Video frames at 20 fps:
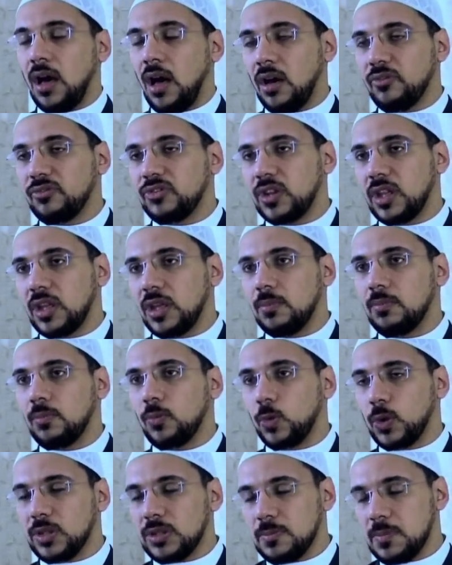after
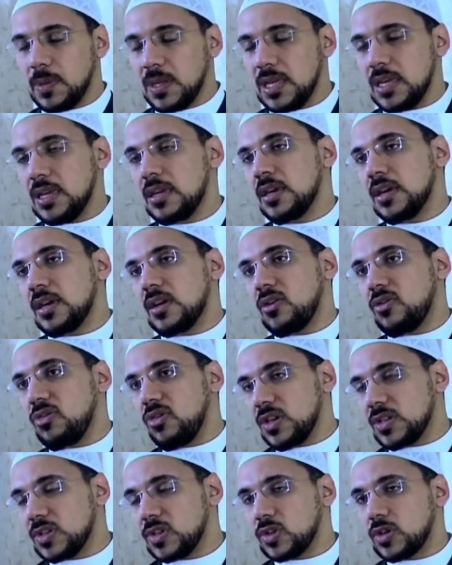him would be
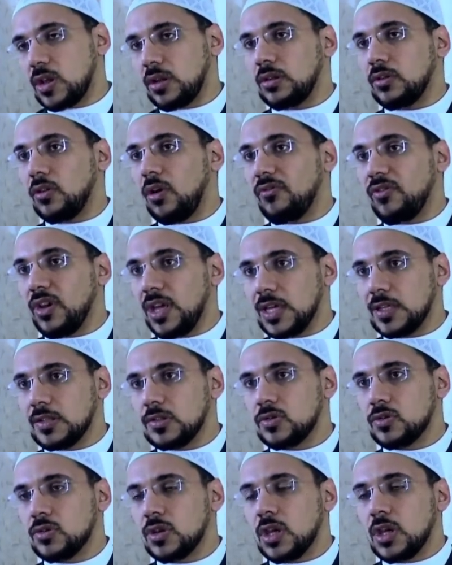this son of
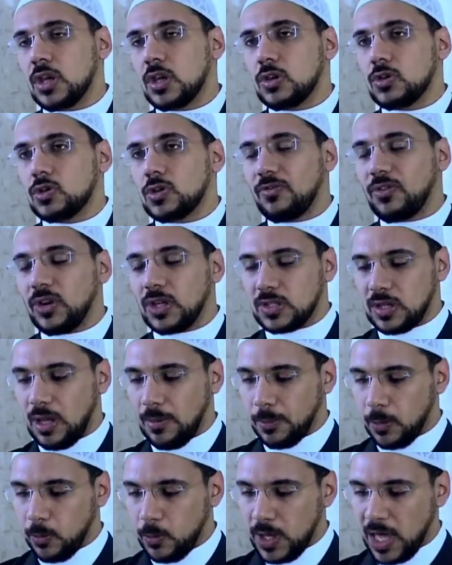his. So for
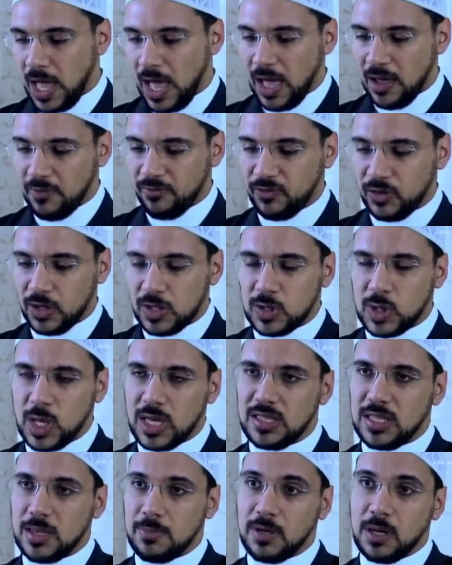example, we have
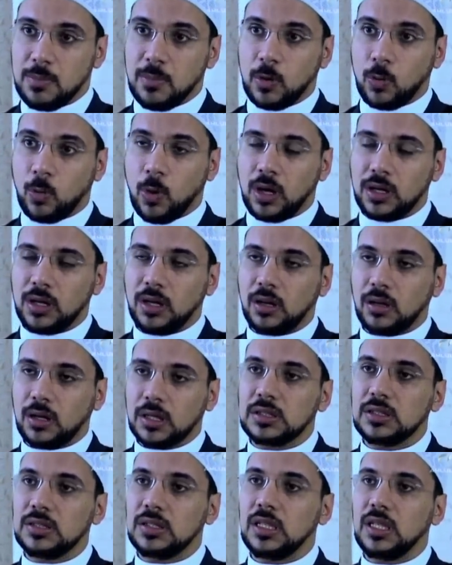Zayd ibn Mirwan
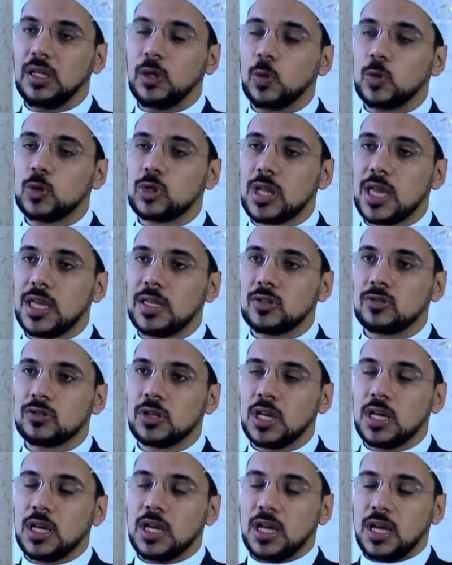al-Qandi, who says
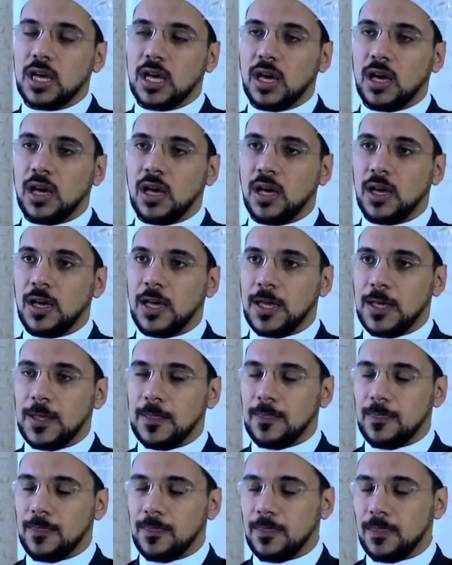
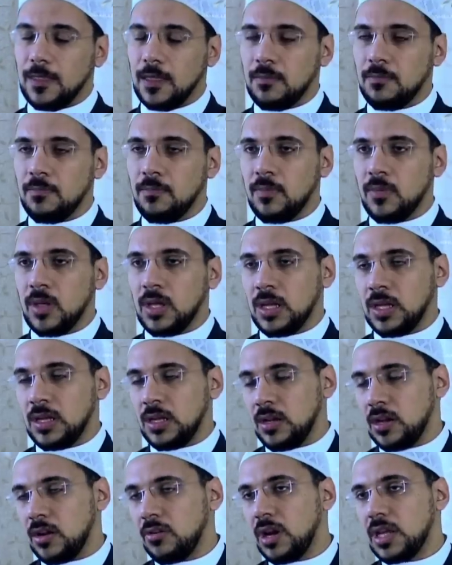in a
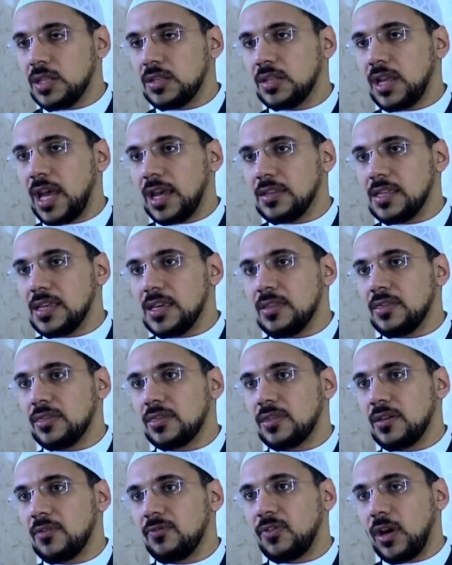narrated
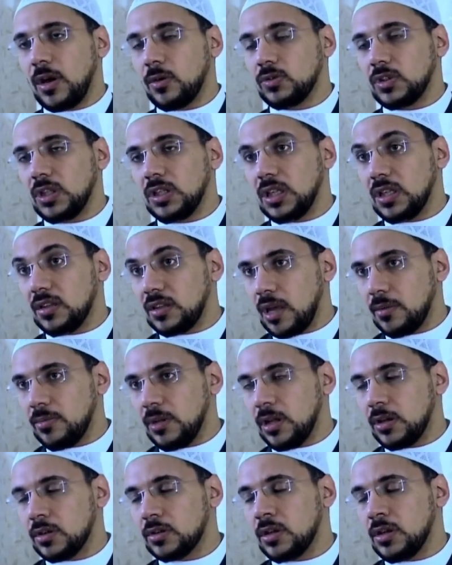hadith found in Kitab
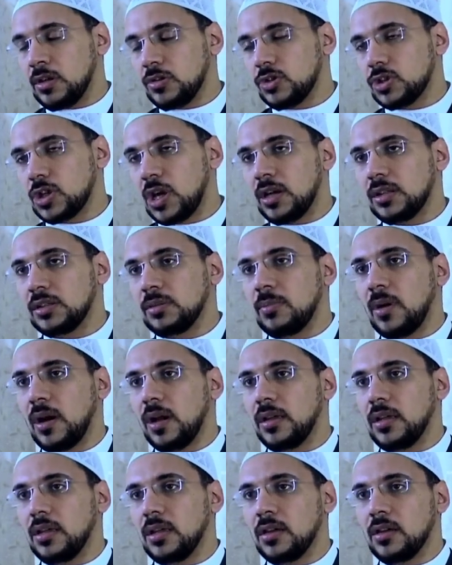al-Arshad
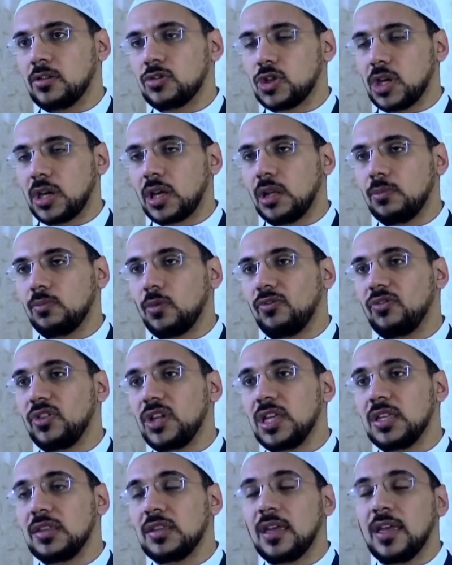by Sheikh
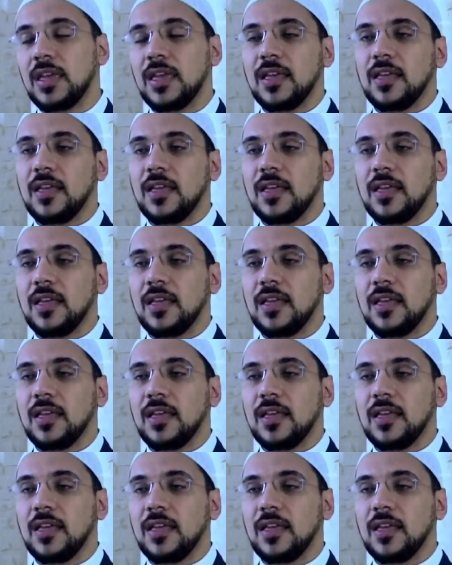al-Mufid,